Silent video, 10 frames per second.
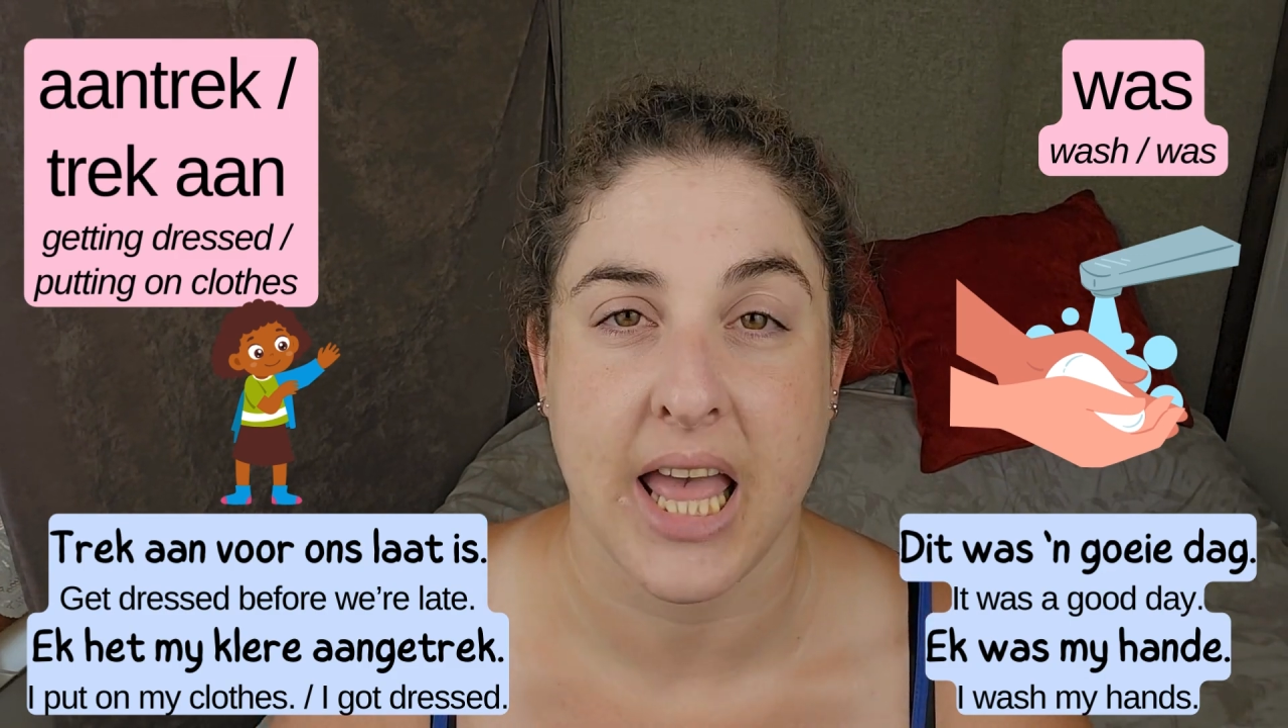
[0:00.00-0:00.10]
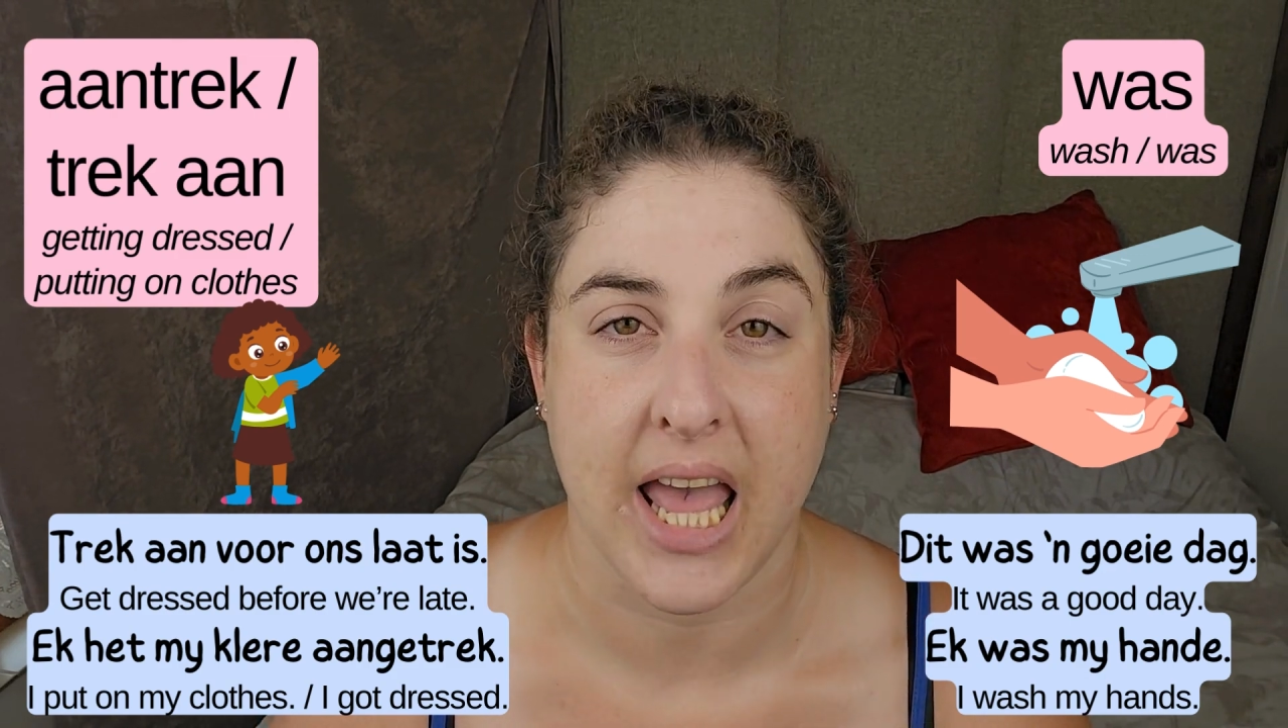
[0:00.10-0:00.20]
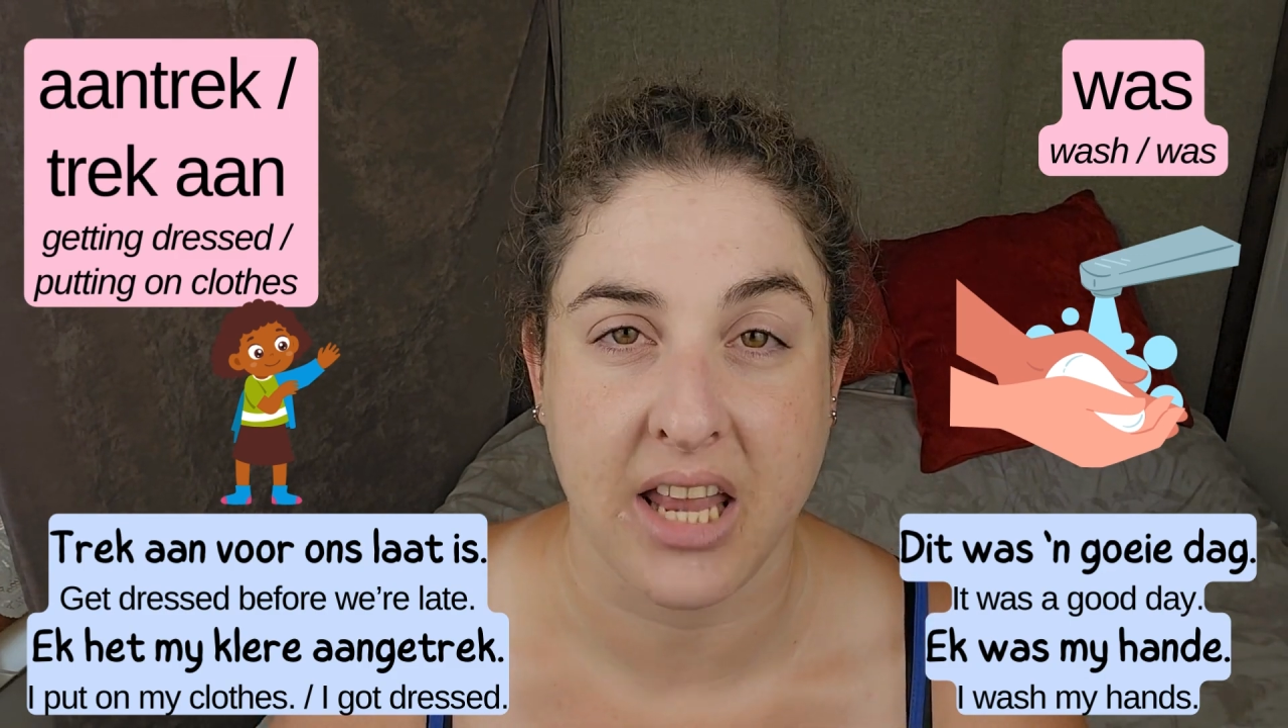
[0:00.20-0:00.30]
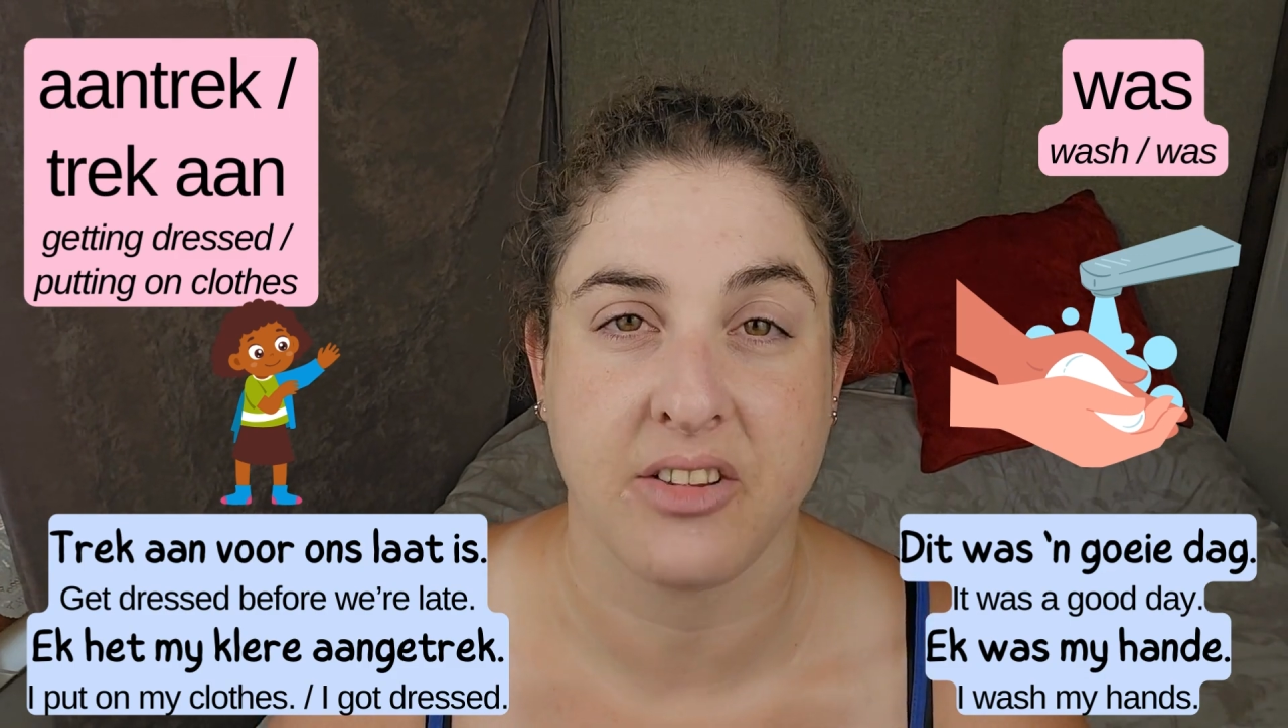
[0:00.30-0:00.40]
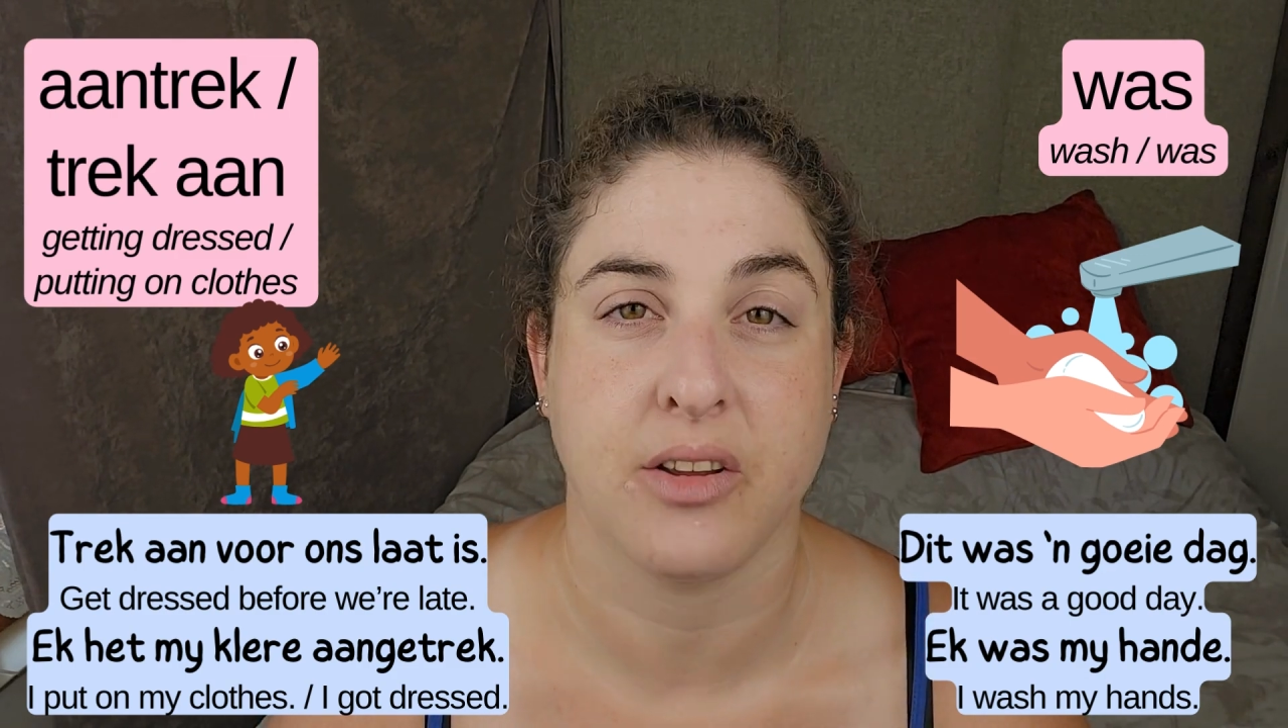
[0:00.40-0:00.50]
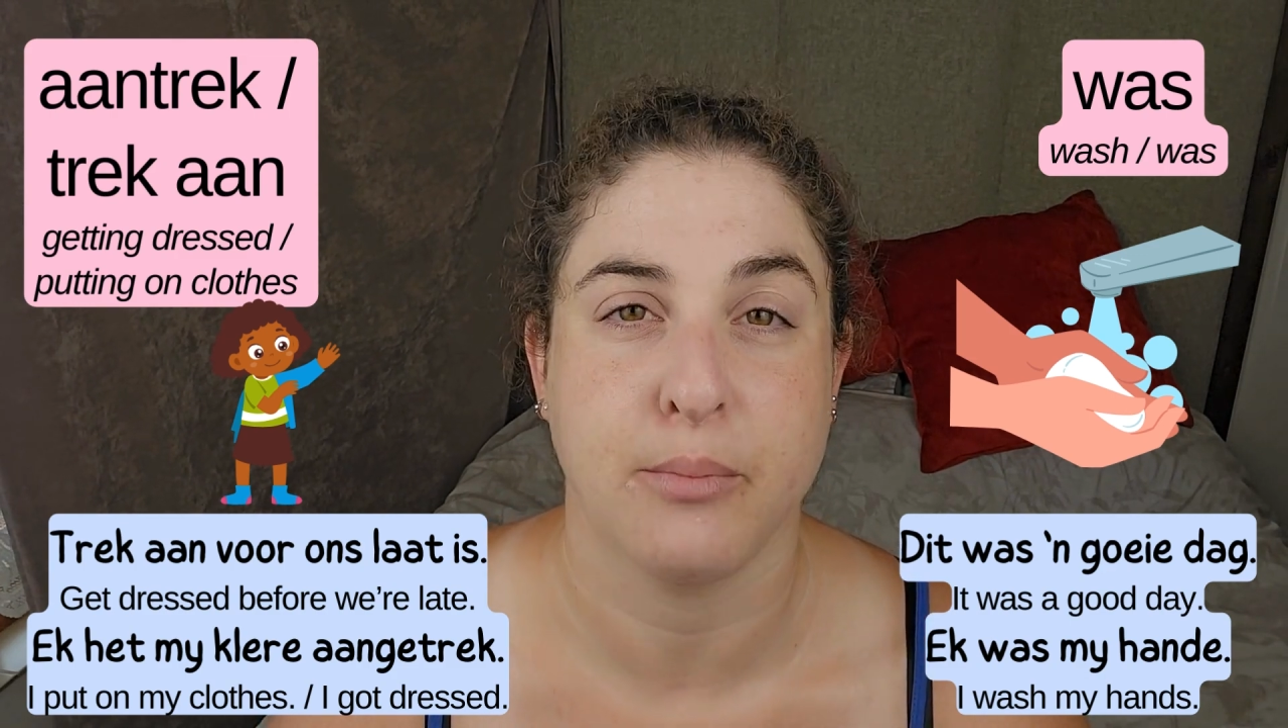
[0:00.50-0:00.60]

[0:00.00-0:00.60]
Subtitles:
het